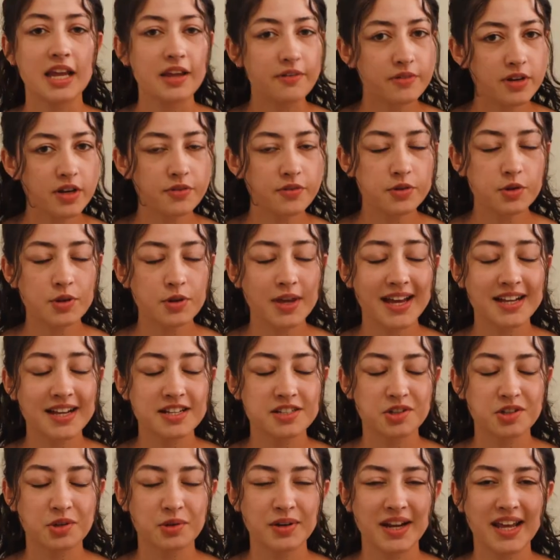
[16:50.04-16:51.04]
Even if you
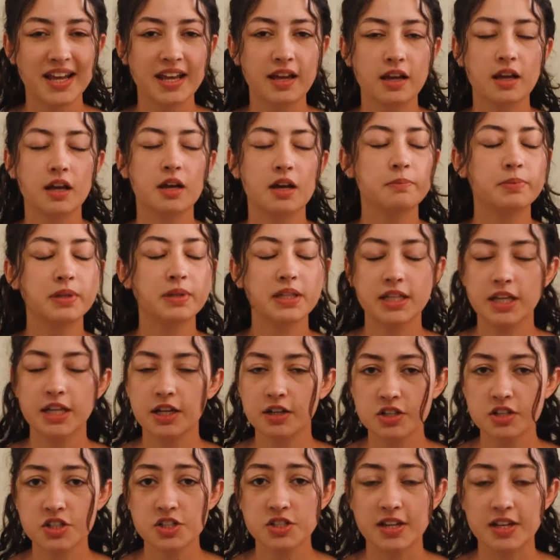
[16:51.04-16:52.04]
can't donate, completely
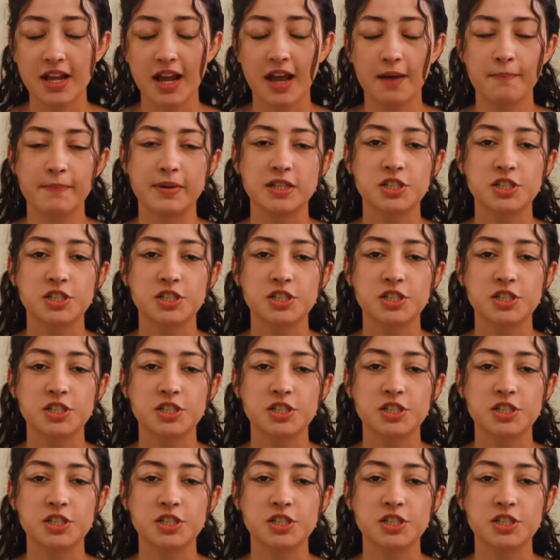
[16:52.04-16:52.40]
understand,